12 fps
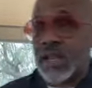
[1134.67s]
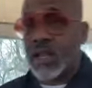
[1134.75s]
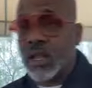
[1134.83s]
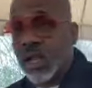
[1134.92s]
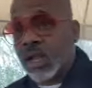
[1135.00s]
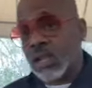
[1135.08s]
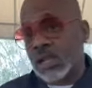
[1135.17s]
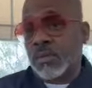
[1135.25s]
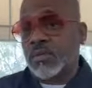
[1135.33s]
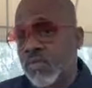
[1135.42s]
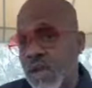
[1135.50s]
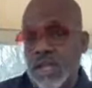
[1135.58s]
it. Let me
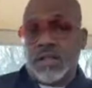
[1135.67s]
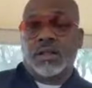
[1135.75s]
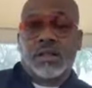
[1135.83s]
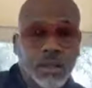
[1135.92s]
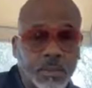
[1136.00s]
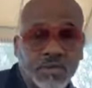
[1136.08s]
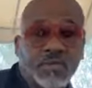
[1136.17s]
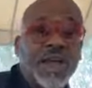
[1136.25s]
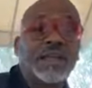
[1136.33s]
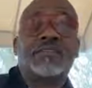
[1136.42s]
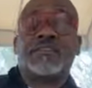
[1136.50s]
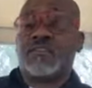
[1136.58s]
fight. Let me
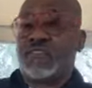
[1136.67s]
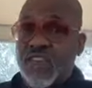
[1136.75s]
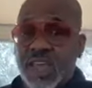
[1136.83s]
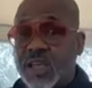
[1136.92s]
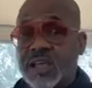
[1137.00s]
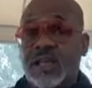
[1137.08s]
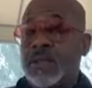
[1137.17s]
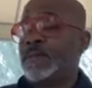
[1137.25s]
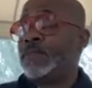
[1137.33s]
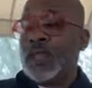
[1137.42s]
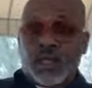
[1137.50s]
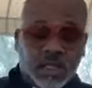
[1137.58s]
fight fair.
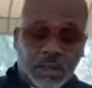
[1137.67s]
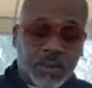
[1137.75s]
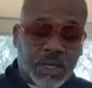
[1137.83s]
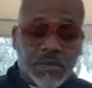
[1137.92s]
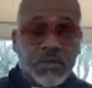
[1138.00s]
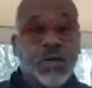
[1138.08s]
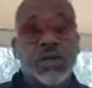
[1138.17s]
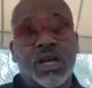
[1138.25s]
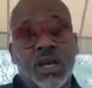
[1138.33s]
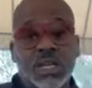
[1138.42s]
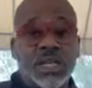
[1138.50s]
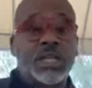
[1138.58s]
Let me give
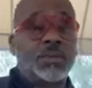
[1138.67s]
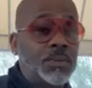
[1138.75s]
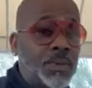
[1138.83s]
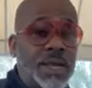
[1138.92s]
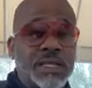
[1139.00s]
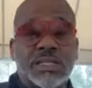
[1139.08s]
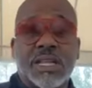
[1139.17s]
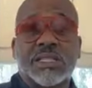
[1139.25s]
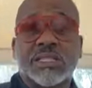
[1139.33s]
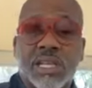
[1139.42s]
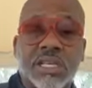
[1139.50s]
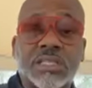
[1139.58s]
100. Let me pass that
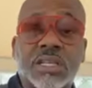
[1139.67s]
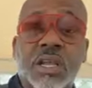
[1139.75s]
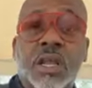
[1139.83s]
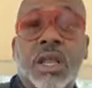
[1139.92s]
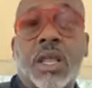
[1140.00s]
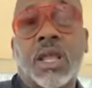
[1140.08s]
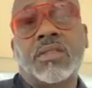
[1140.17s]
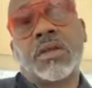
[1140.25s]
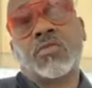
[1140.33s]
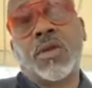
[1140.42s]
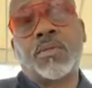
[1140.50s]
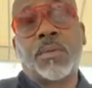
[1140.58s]
test and
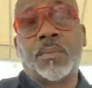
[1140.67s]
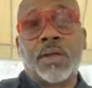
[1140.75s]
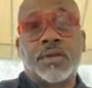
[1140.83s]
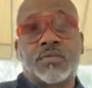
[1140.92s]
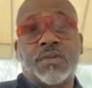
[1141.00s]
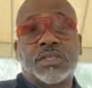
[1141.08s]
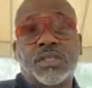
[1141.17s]
then reap the benefits